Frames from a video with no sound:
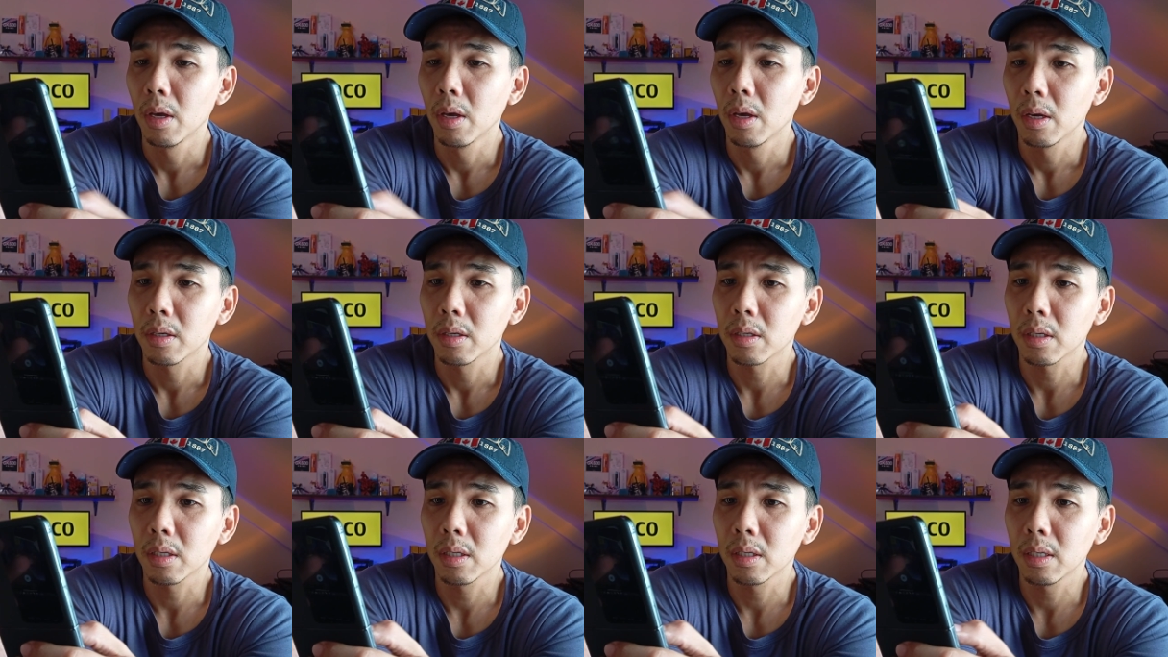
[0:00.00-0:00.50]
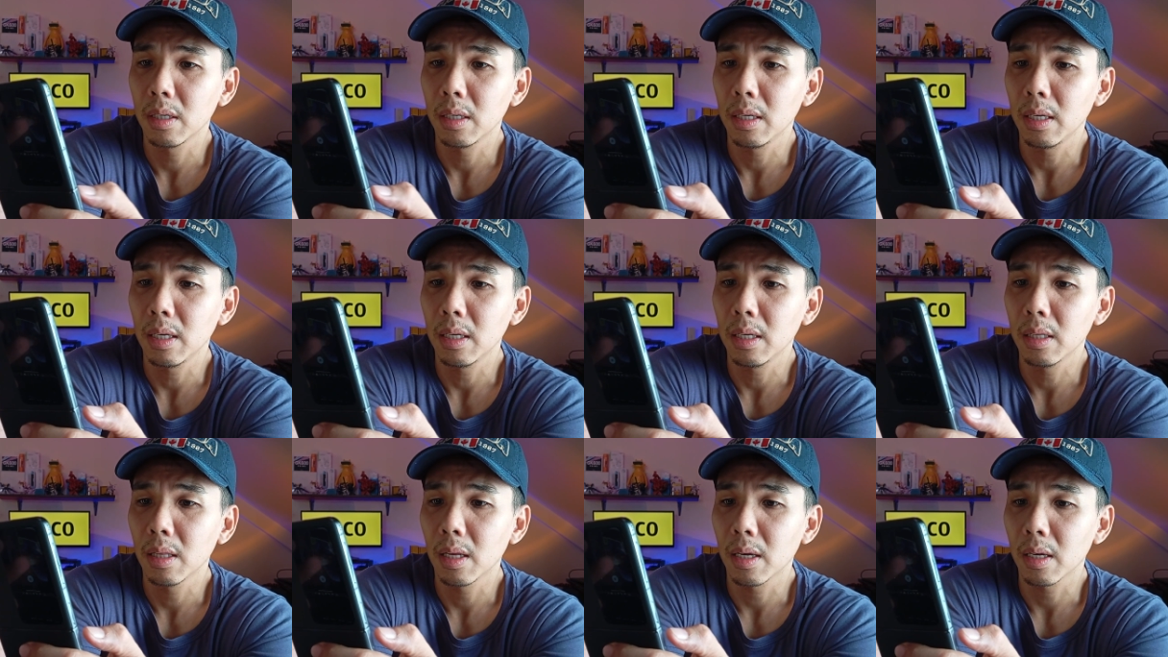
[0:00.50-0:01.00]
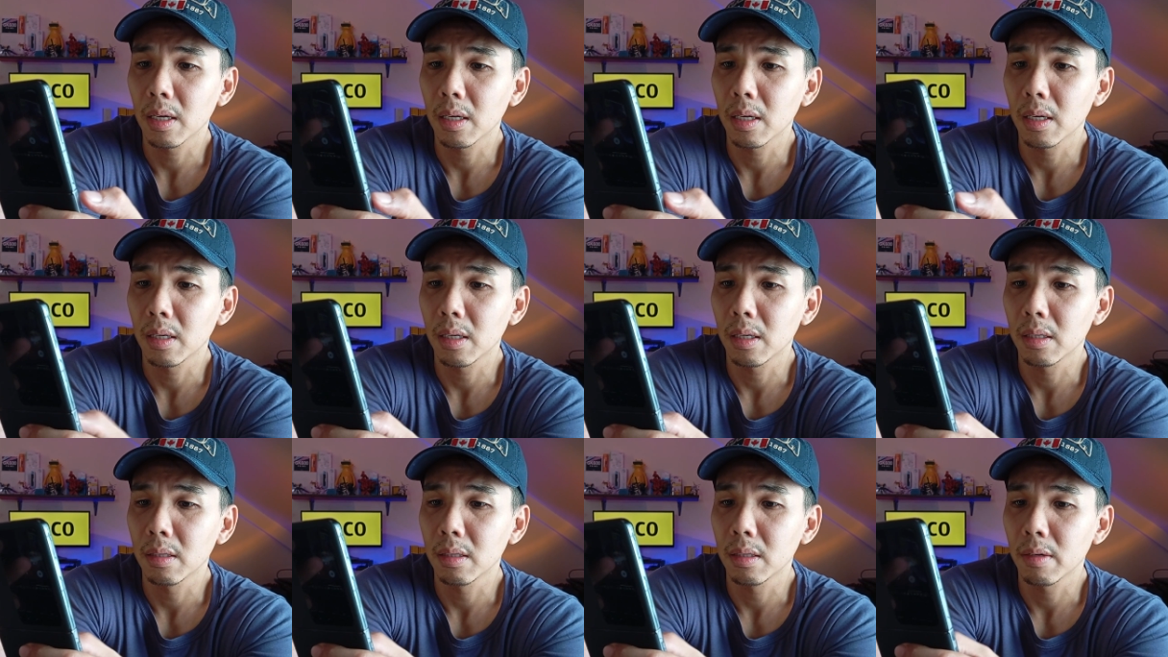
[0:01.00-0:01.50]
You're gonna need like
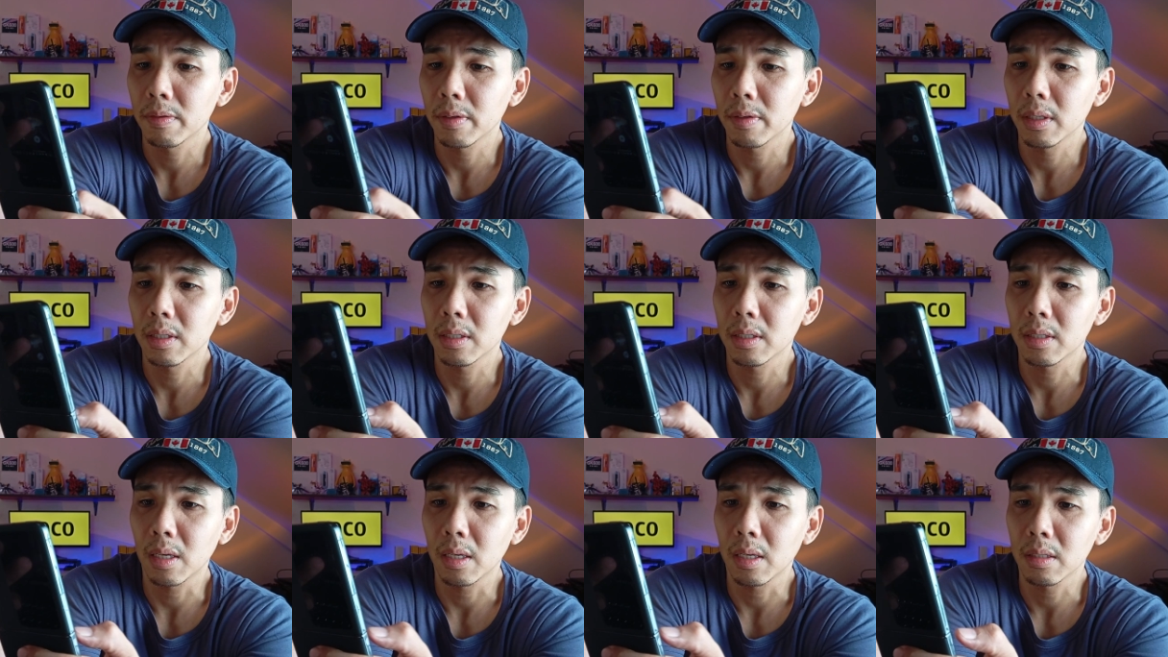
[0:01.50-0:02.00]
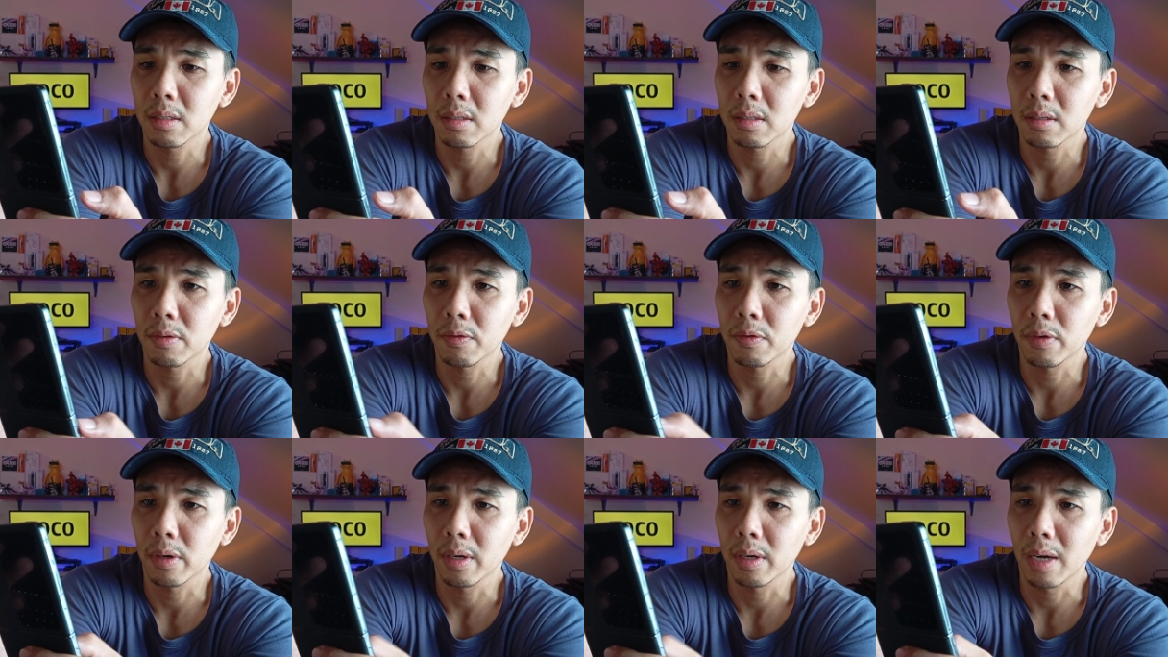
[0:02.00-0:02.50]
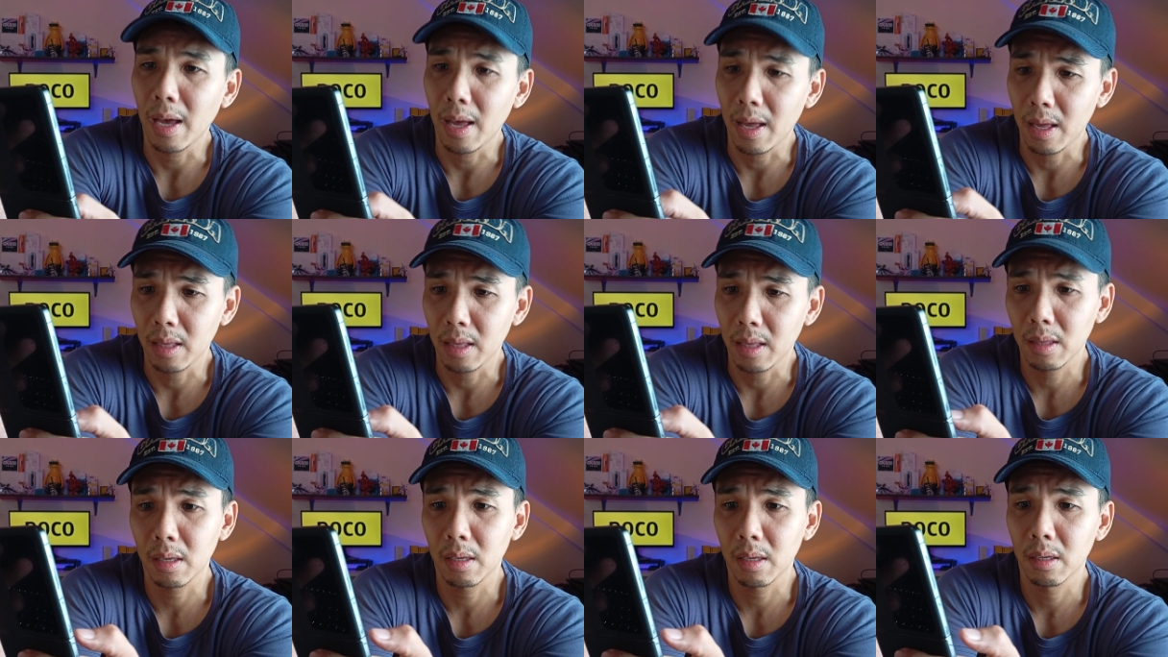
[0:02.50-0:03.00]
a different sensor for
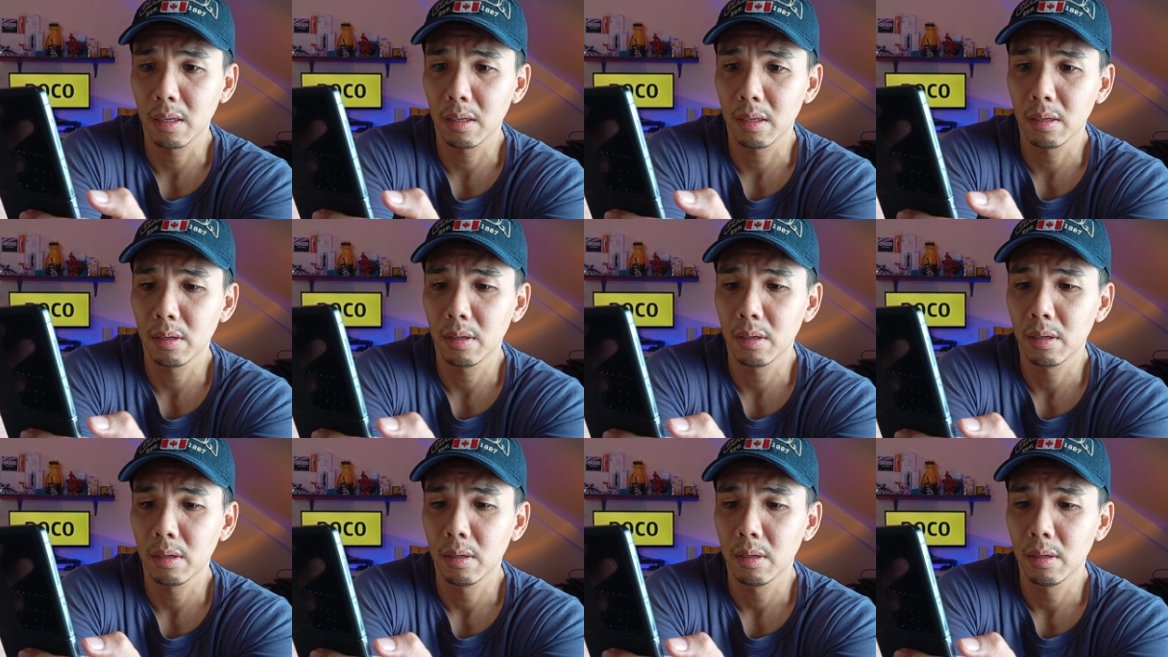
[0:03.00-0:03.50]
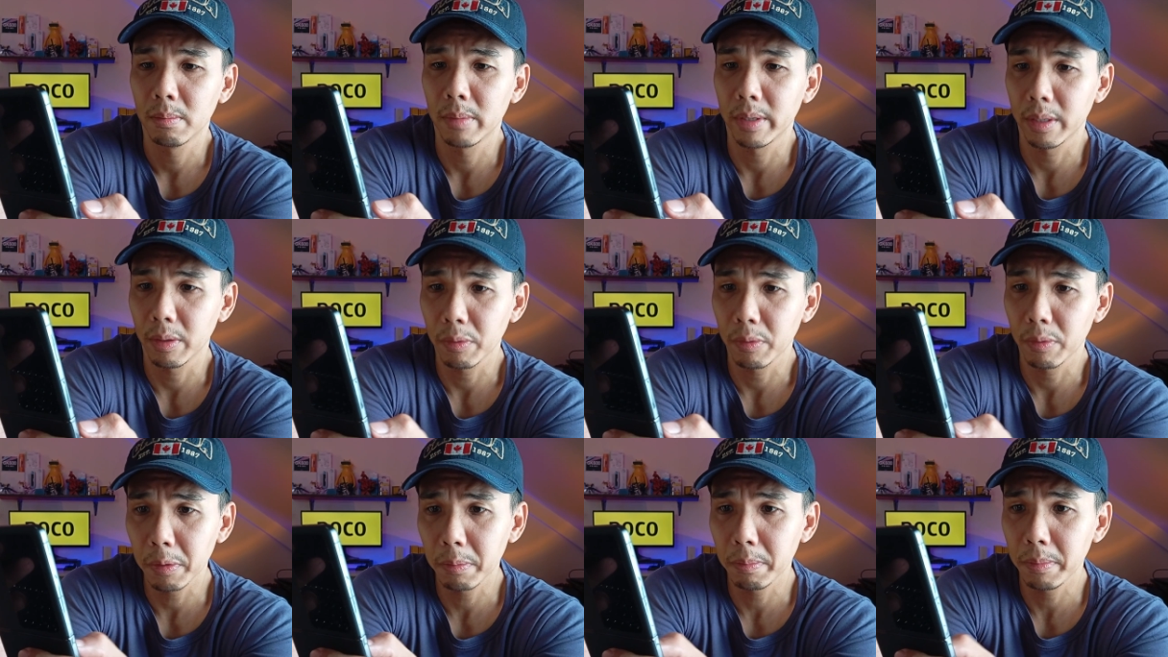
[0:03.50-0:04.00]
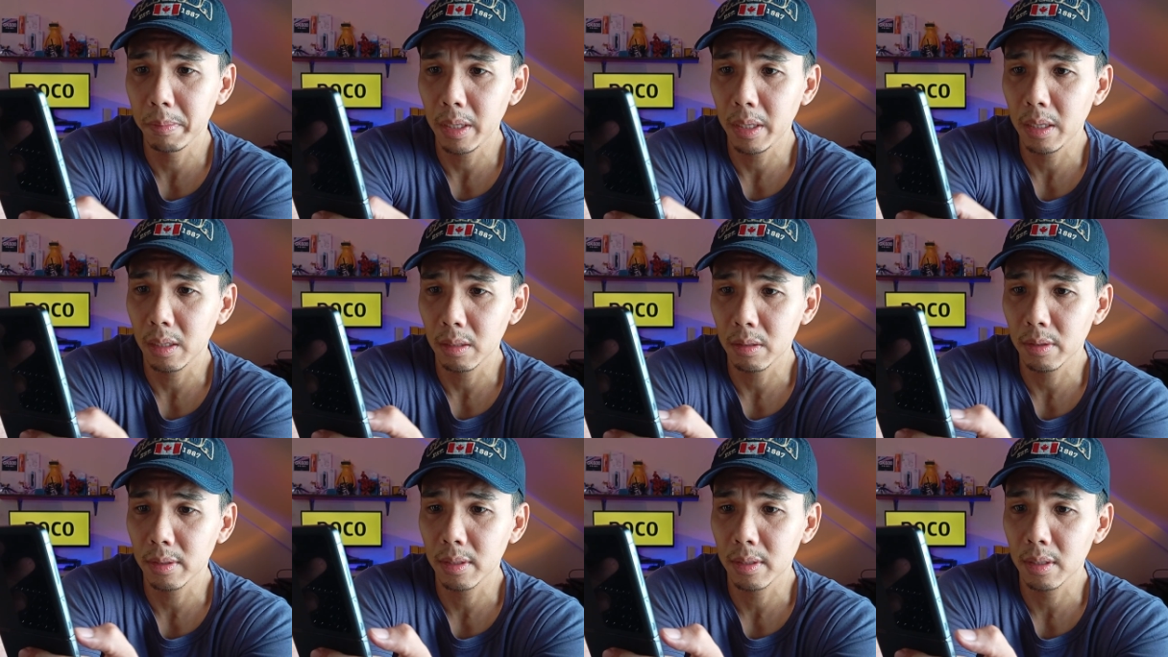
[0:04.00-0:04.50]
that, but it would be
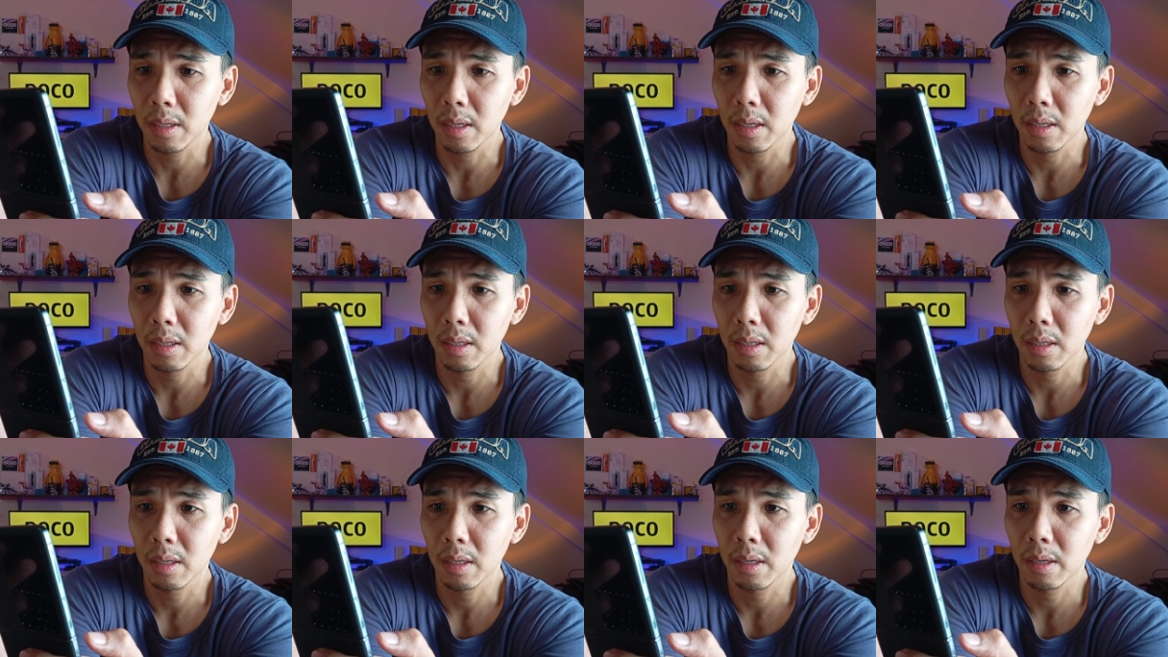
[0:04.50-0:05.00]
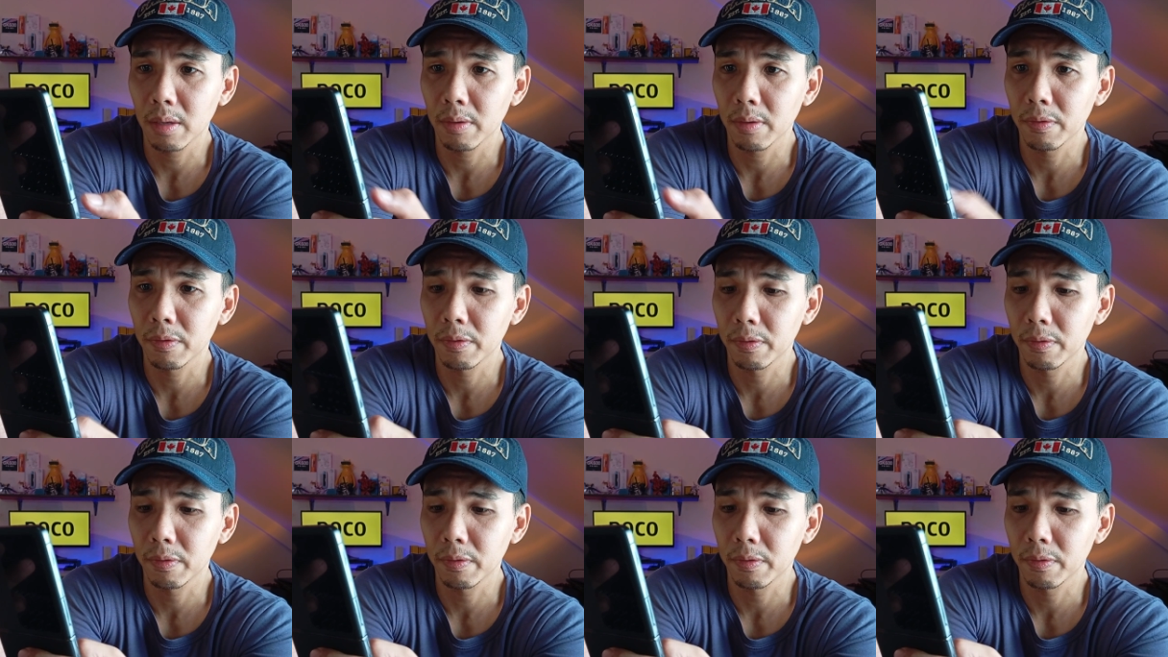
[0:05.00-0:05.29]
interesting if